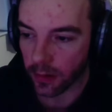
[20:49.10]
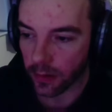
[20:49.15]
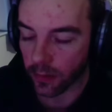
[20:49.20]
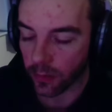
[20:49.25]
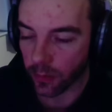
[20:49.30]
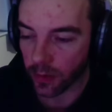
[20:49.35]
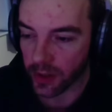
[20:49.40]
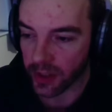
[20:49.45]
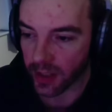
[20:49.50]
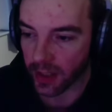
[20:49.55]

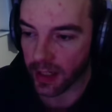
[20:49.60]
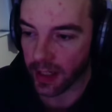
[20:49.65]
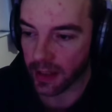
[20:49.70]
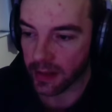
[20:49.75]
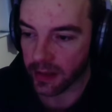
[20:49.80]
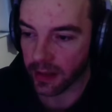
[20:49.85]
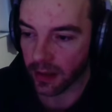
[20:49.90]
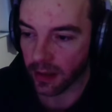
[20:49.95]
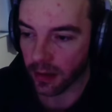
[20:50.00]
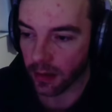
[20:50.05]
we're
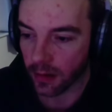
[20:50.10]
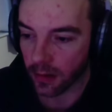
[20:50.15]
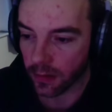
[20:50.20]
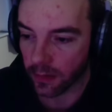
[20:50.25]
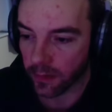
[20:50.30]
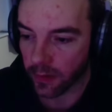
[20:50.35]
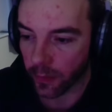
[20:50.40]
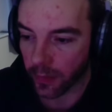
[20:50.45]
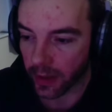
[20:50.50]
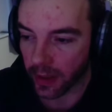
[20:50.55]
selecting
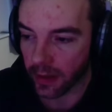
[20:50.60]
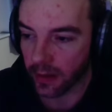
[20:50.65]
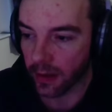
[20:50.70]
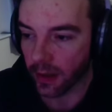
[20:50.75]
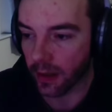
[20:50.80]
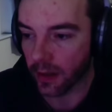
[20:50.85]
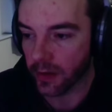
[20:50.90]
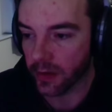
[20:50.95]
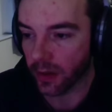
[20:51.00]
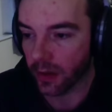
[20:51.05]
from the
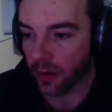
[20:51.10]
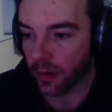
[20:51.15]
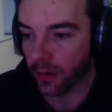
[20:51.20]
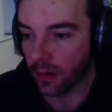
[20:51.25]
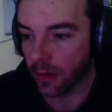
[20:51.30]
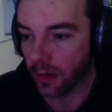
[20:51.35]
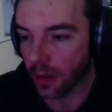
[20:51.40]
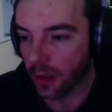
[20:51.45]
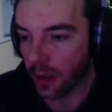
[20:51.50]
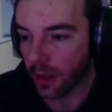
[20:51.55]
index. So
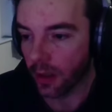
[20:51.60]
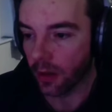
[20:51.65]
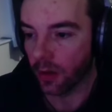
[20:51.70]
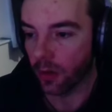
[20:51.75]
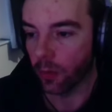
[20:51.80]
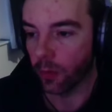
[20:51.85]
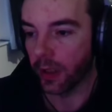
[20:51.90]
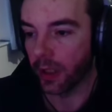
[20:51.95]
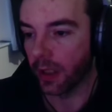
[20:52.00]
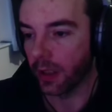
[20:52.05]

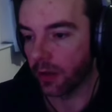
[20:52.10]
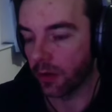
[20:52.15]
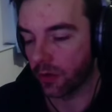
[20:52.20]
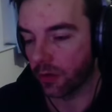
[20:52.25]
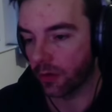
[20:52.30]
we